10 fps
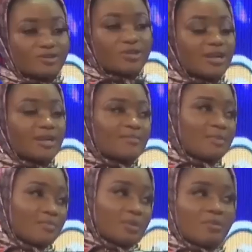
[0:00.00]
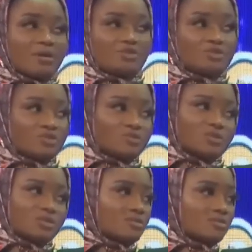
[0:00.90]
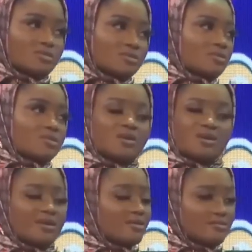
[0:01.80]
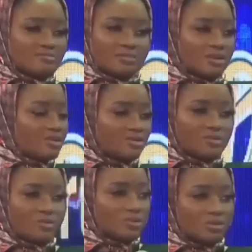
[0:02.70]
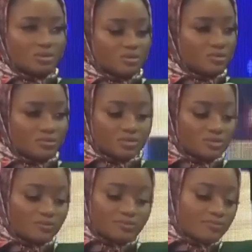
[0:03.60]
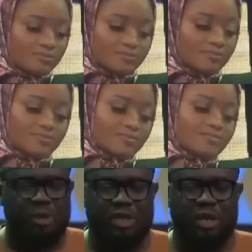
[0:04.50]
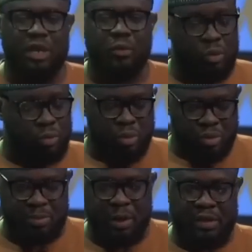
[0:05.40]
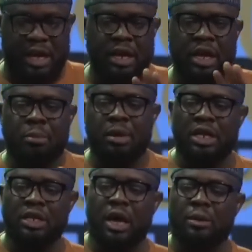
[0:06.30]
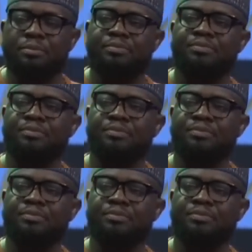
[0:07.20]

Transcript: I don't like baby mama issues. You would rather not? I don't want to. Okay. We appreciate, we'll respect that. Belinda.